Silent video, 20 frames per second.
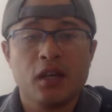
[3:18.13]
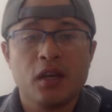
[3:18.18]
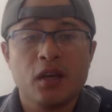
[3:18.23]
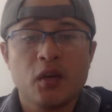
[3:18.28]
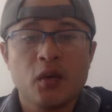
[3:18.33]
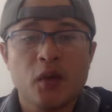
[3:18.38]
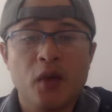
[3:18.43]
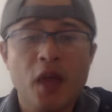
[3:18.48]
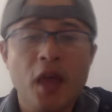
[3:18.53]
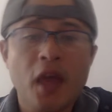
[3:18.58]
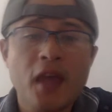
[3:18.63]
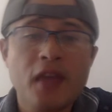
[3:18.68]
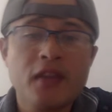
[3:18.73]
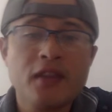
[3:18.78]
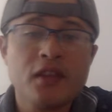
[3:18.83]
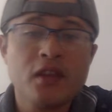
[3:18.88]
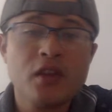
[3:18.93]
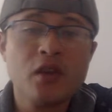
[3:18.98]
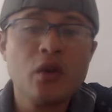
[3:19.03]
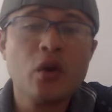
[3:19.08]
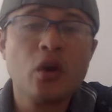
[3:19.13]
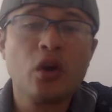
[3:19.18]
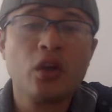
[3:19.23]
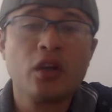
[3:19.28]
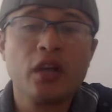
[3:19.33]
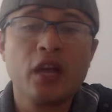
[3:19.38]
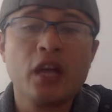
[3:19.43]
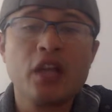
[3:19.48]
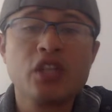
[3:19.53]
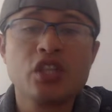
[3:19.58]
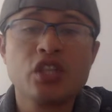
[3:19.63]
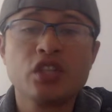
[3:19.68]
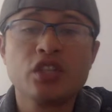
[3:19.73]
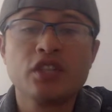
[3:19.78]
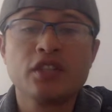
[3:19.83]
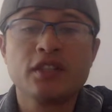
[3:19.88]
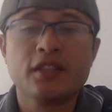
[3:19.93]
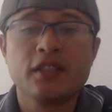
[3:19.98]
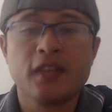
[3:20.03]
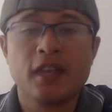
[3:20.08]
create new
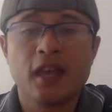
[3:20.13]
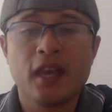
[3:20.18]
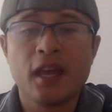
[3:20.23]
connections,